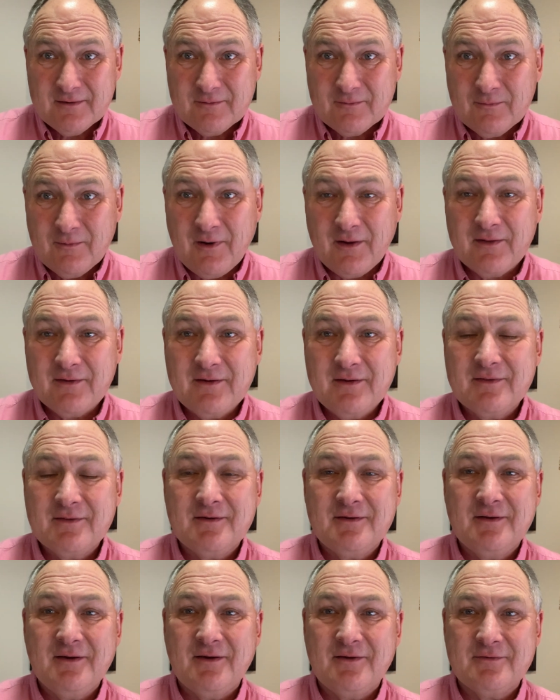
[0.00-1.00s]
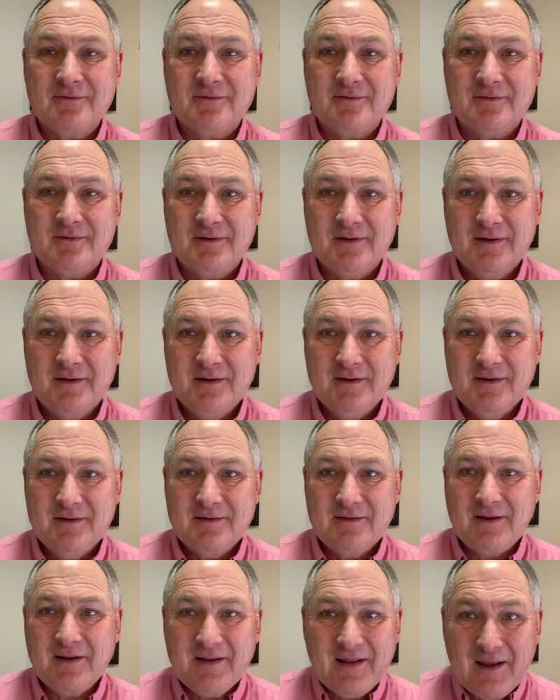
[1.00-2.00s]
while in the desert.
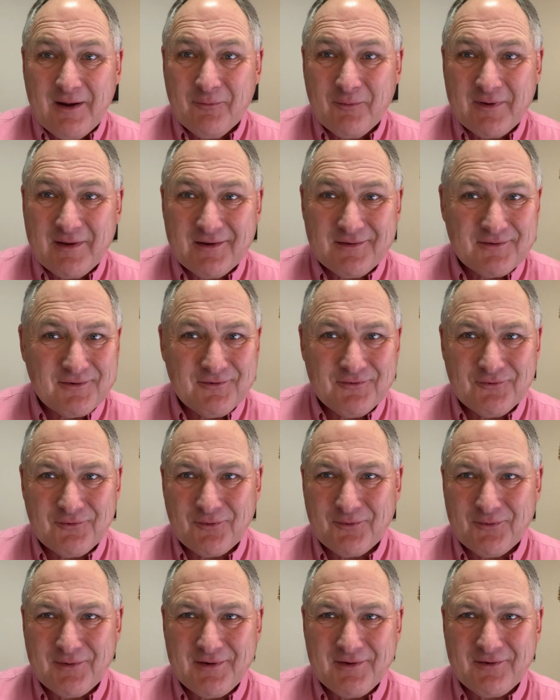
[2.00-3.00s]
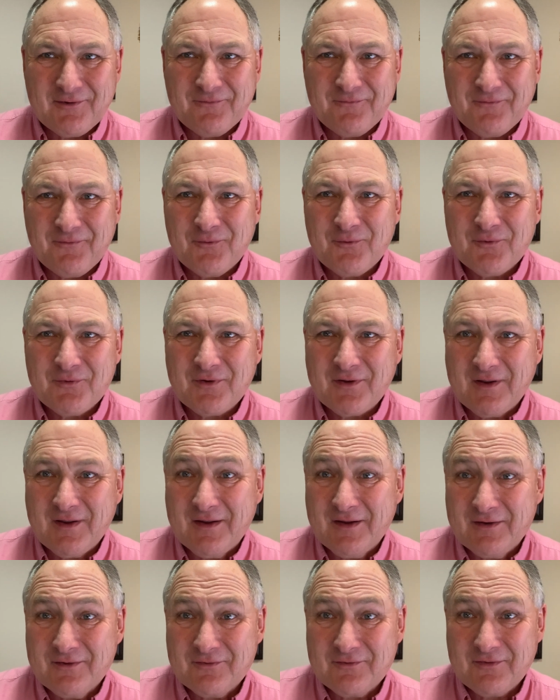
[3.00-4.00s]
Today, we get to journey to 1
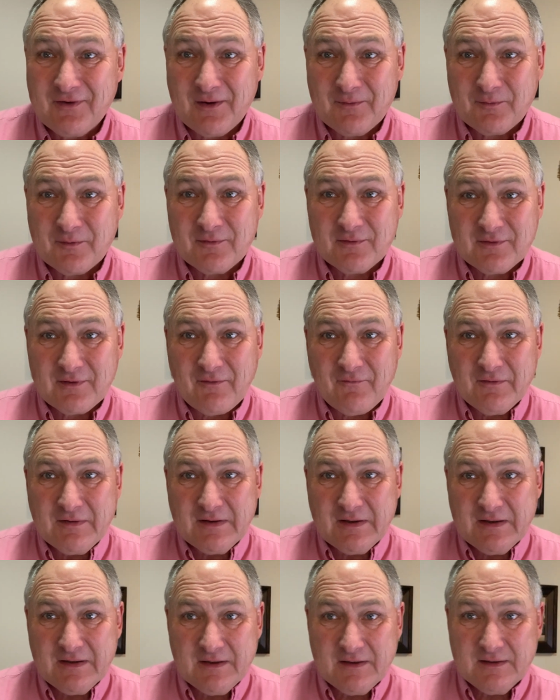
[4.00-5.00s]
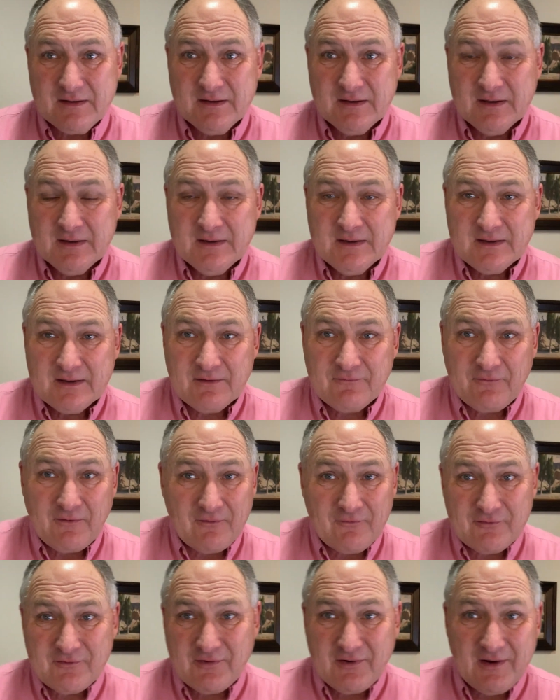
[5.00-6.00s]
Kings chapter 17. If you
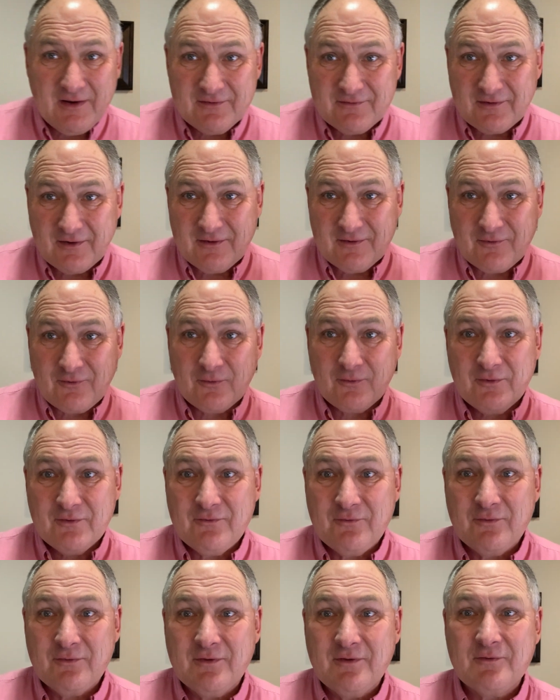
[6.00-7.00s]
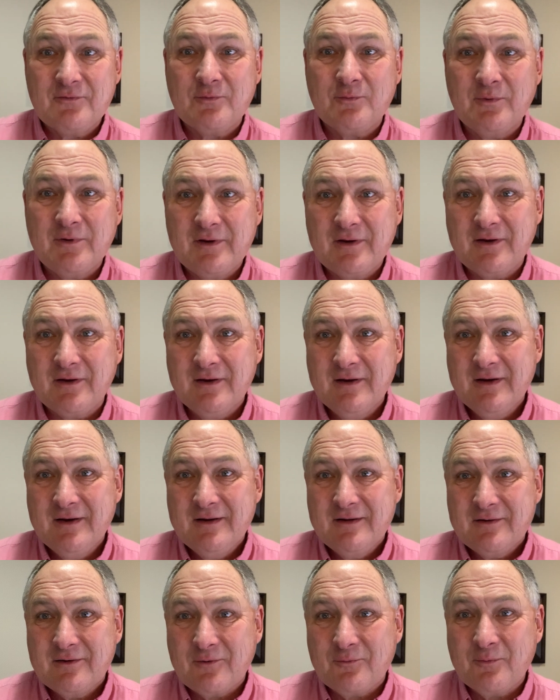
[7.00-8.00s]
have a chance, I encourage you this week
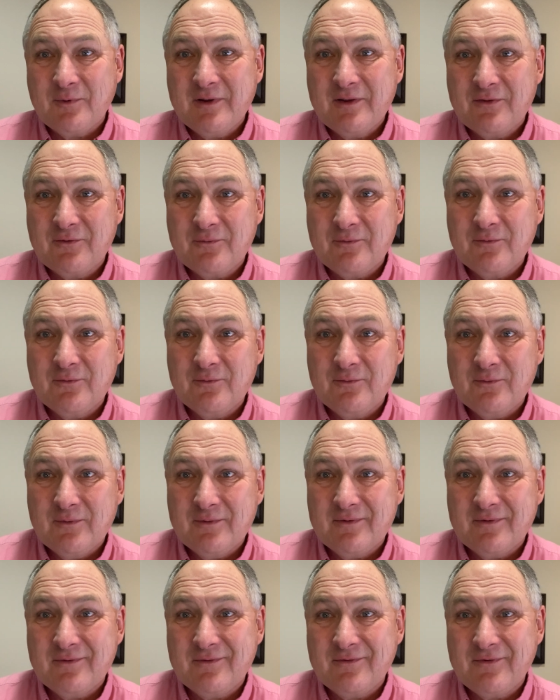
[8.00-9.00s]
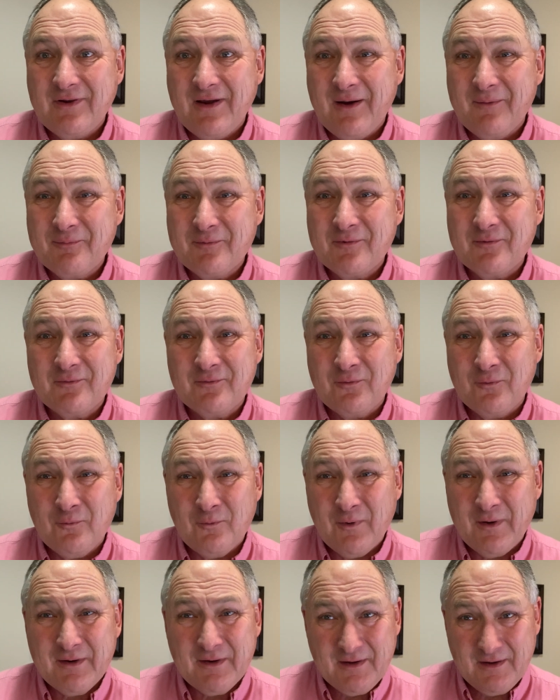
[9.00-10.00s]
to read through chapter
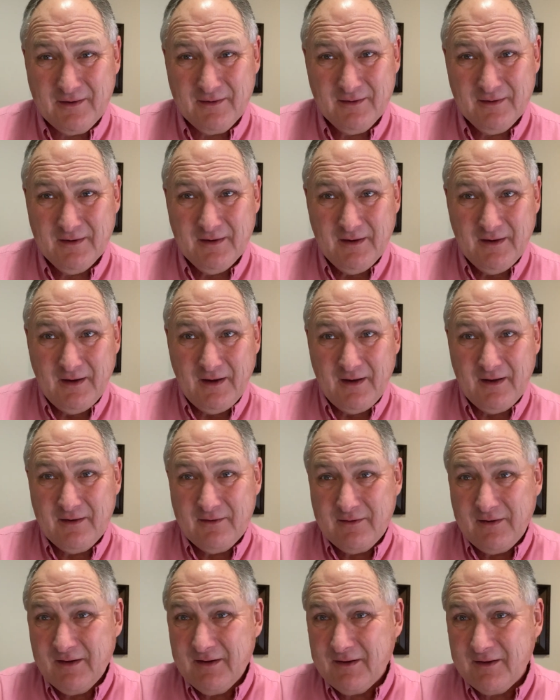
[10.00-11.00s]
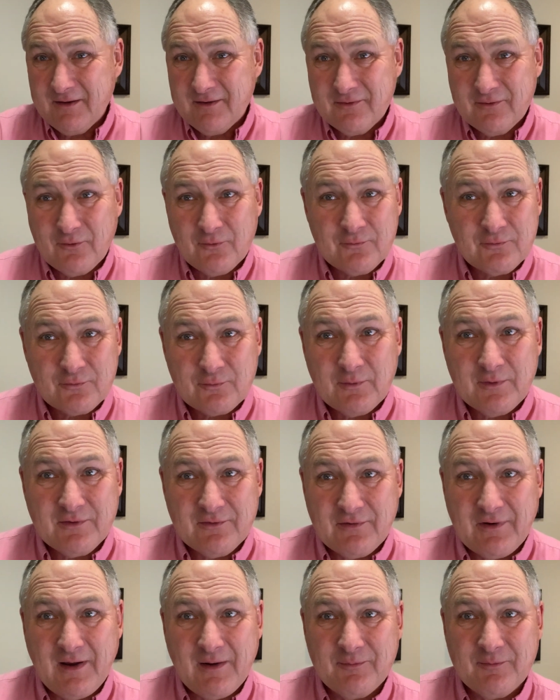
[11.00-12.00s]
20 and take in those three
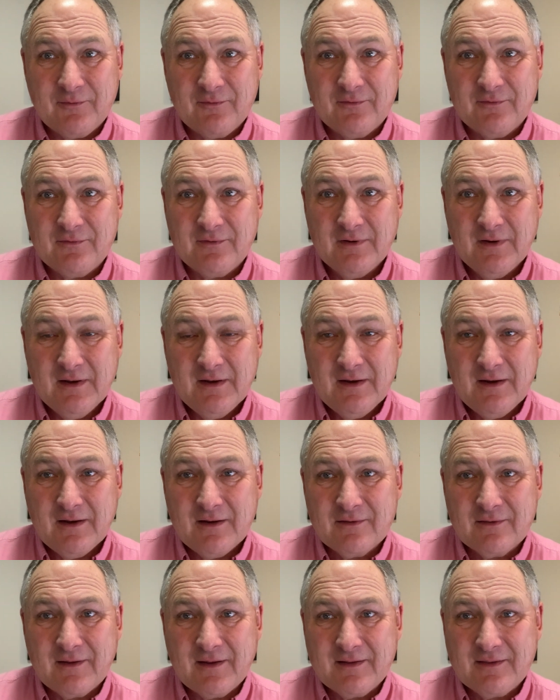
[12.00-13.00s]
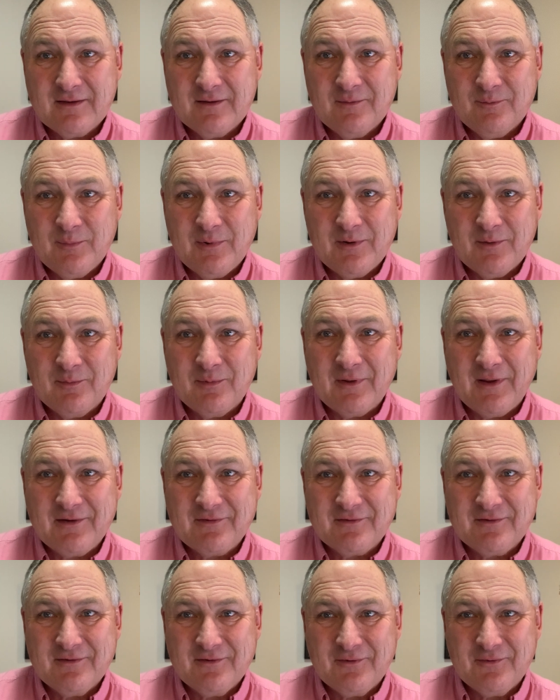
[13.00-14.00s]
chapters and let them be a
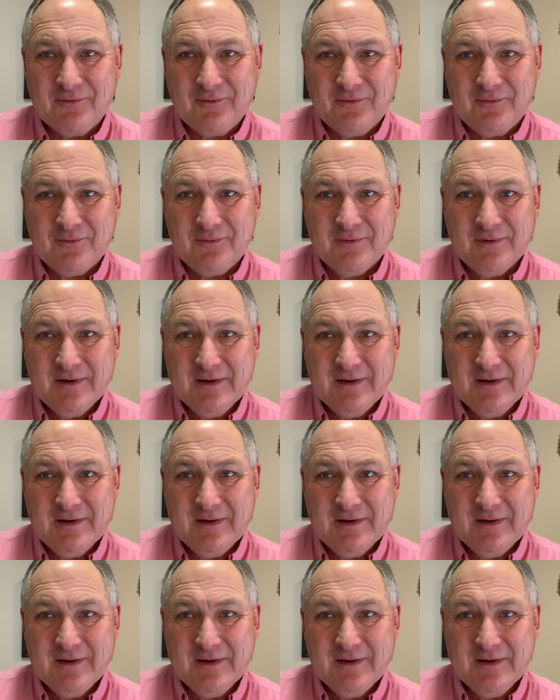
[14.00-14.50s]
blessing to you.